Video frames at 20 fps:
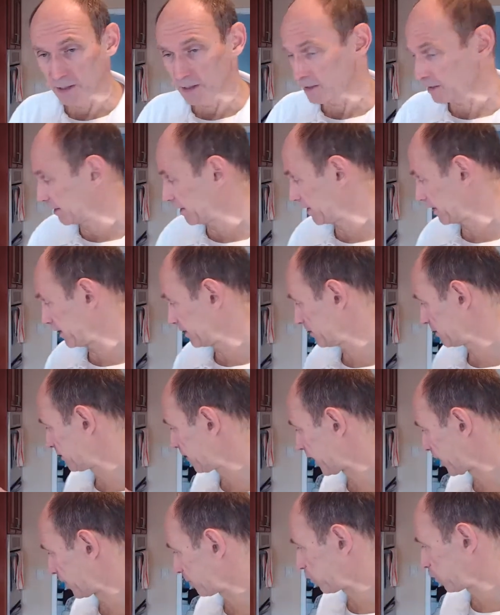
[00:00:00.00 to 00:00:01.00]
And
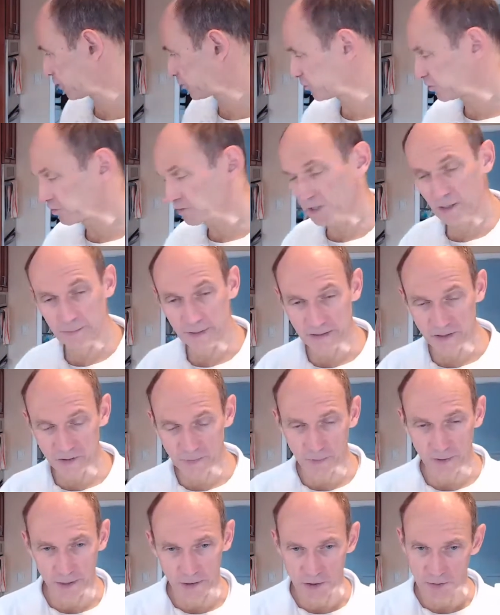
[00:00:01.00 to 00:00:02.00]
then I'm going to saute my
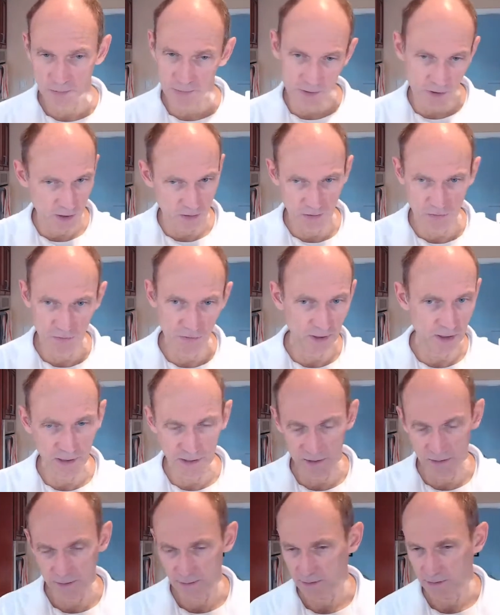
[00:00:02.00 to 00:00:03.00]
spinach, which is
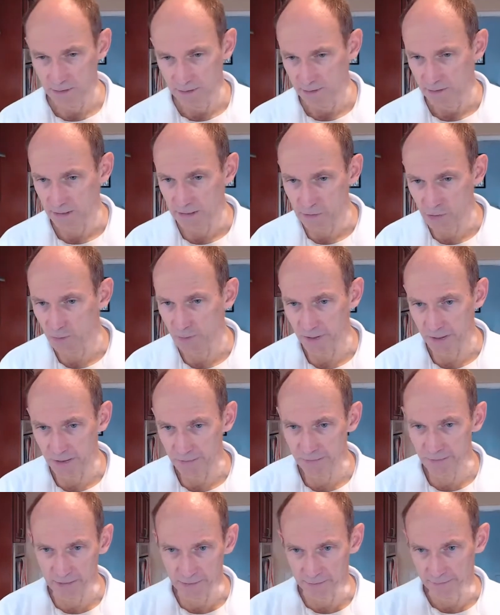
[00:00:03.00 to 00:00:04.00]
really a 2
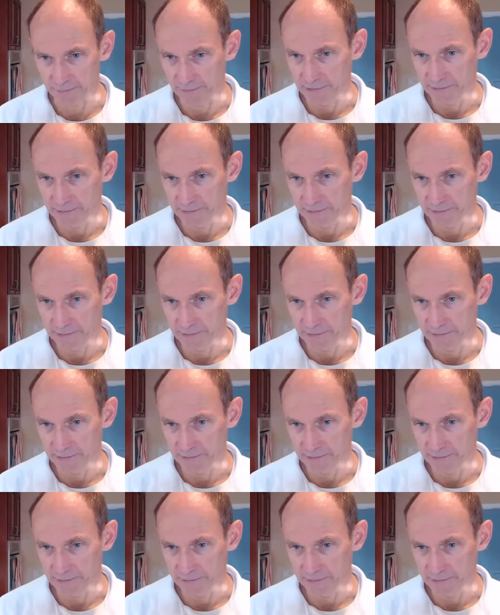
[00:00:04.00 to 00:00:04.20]
minute thing,